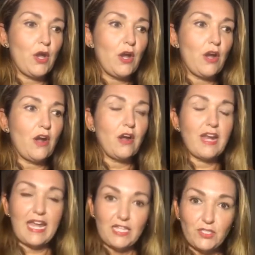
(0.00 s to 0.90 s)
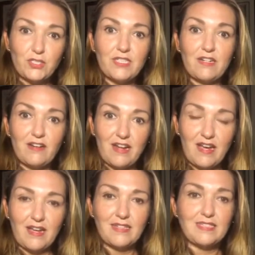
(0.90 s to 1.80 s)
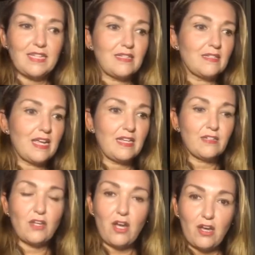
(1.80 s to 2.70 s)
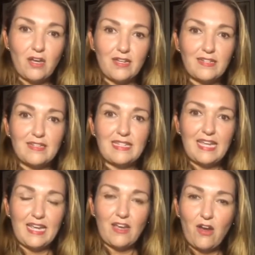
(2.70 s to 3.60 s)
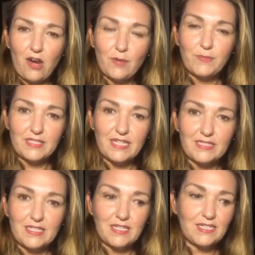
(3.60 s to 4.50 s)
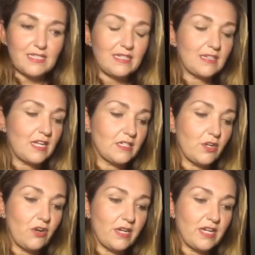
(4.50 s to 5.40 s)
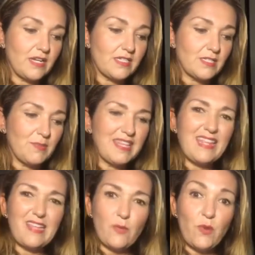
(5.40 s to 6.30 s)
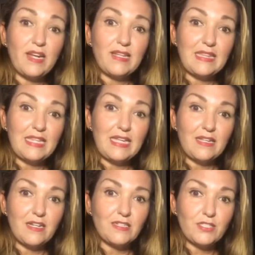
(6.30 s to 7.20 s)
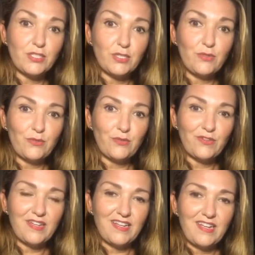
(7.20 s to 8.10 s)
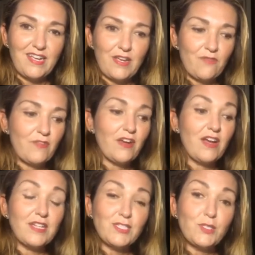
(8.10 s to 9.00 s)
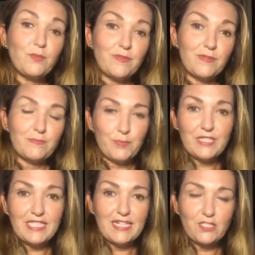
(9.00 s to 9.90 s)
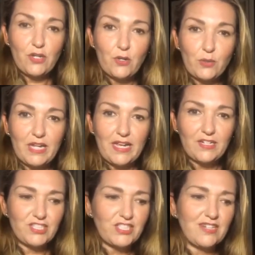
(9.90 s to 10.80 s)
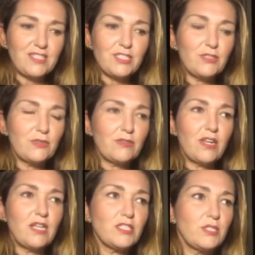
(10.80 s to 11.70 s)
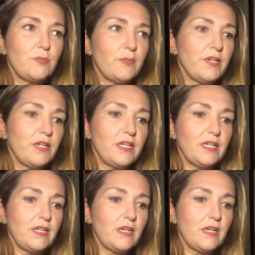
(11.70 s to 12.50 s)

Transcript: our angels and our guides and God, they are protecting us and guarding us, but that they want to lead us to, for us to protect our own energy, not to put